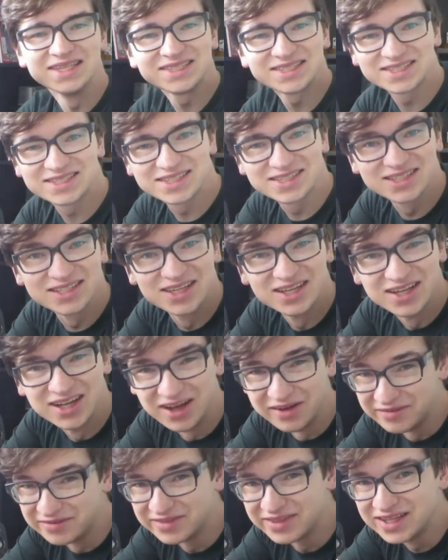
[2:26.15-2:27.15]
lists
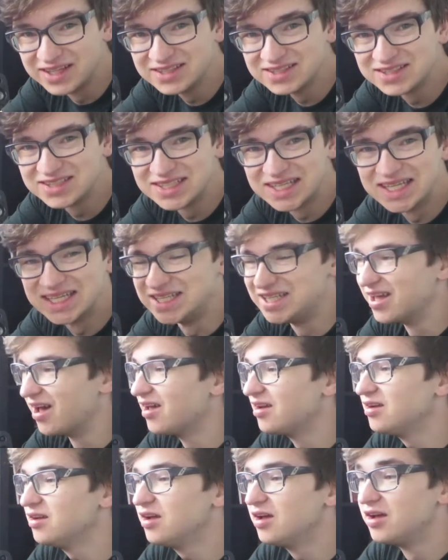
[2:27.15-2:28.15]
of things to get
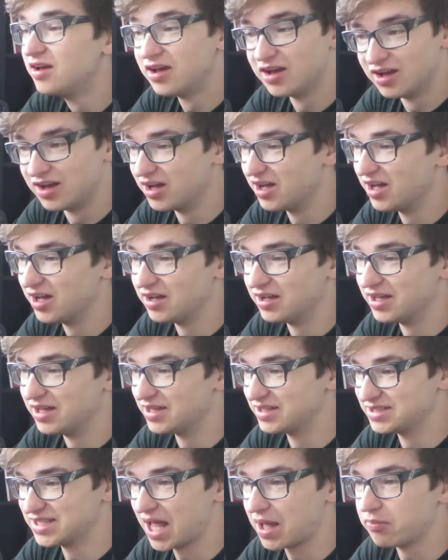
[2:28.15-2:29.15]
done.
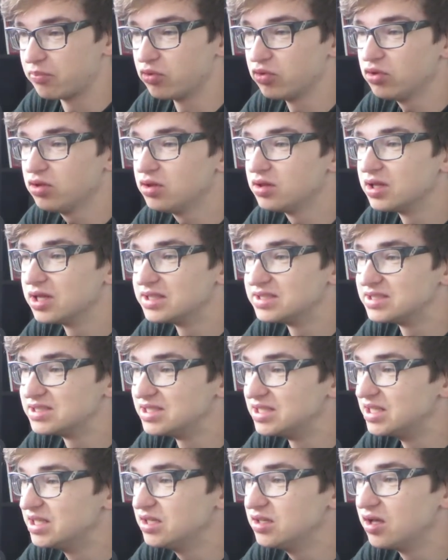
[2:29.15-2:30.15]
Example, let's
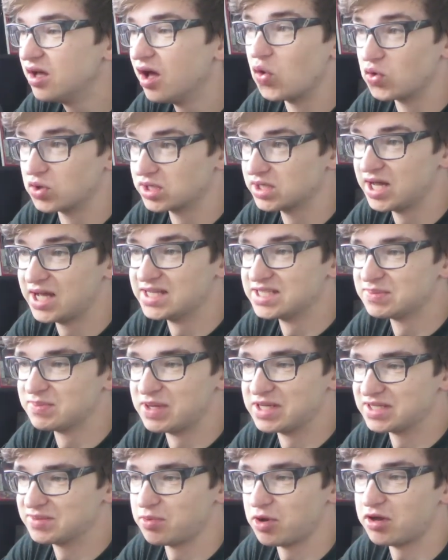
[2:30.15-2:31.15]
see, organize
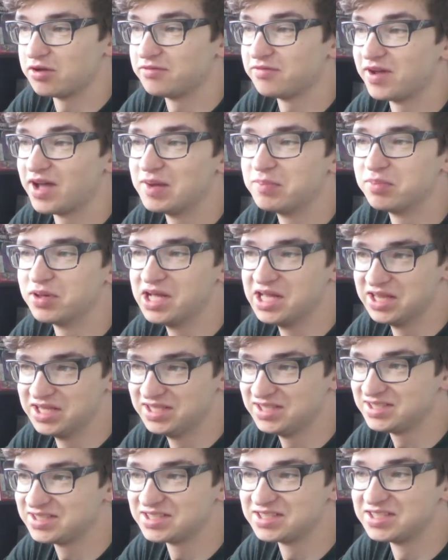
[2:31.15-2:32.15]
my Spotify
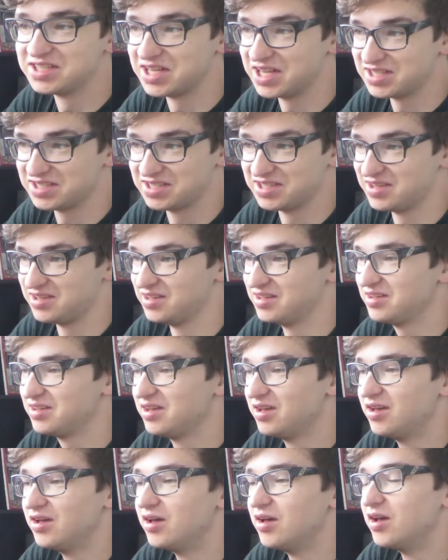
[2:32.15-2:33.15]
playlists, that's a
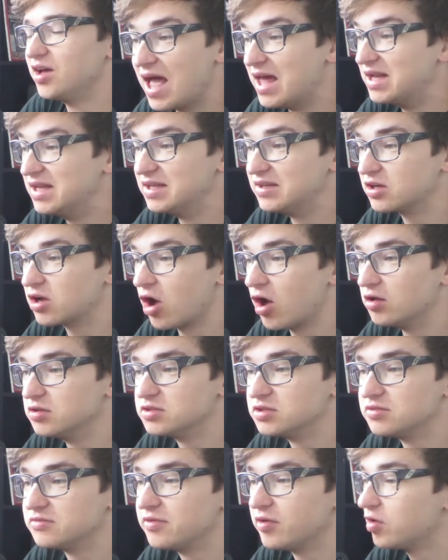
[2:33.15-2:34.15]
thing. Edit concert